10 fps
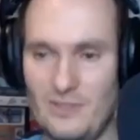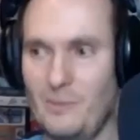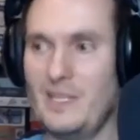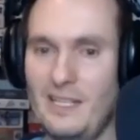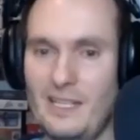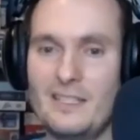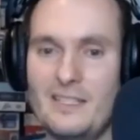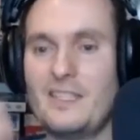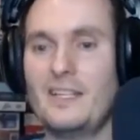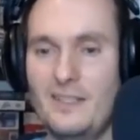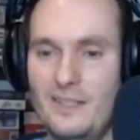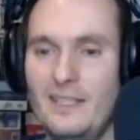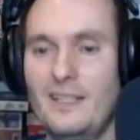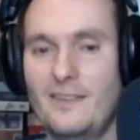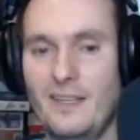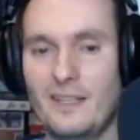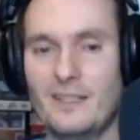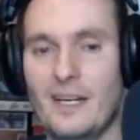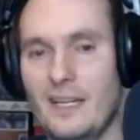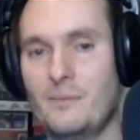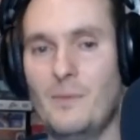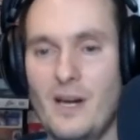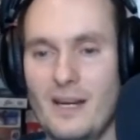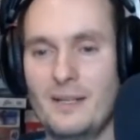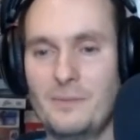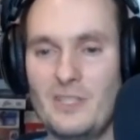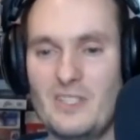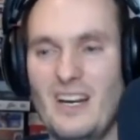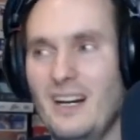so basically, this is another thing that I admire because...